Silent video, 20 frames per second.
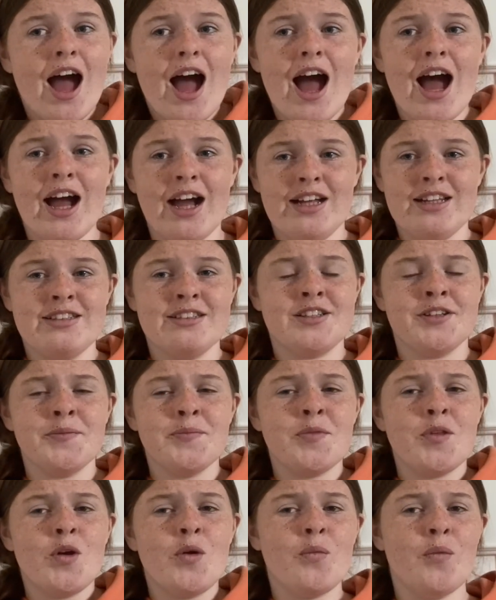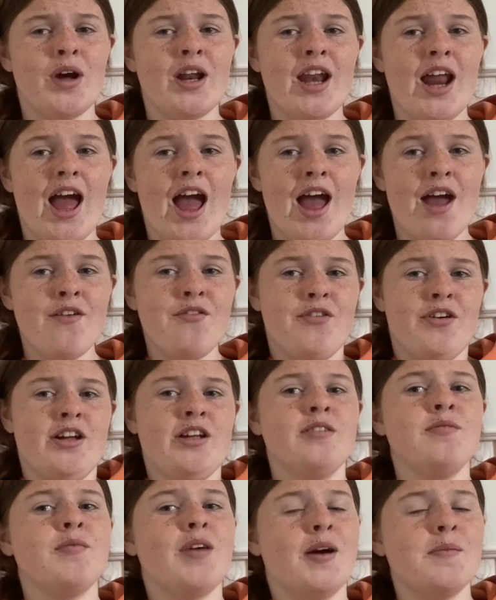And when
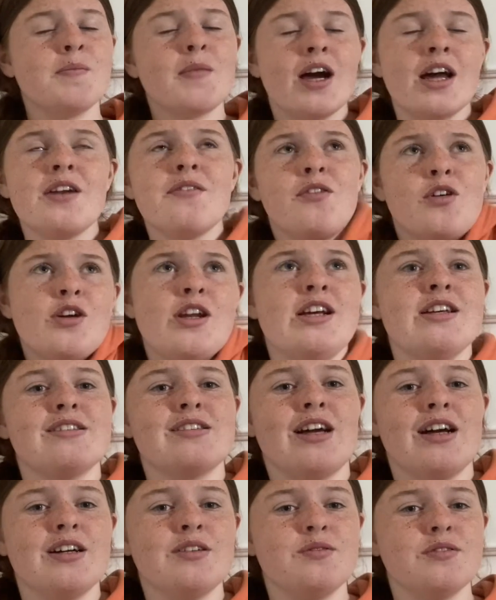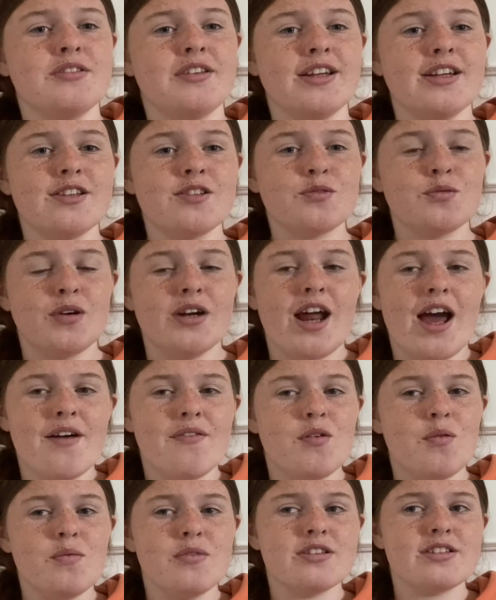Evan, I'm kind of on his side with this. When
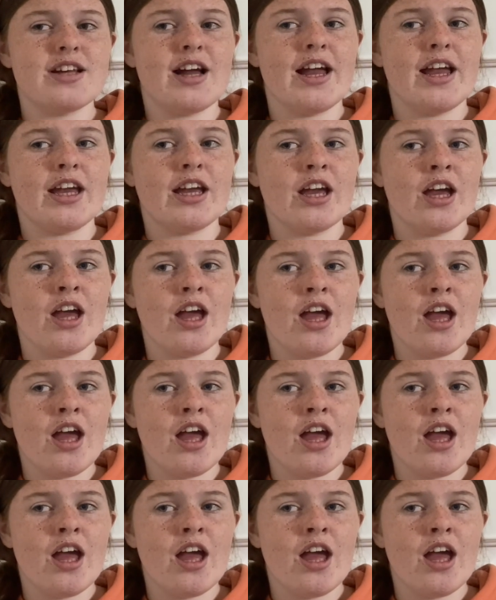Evan was like,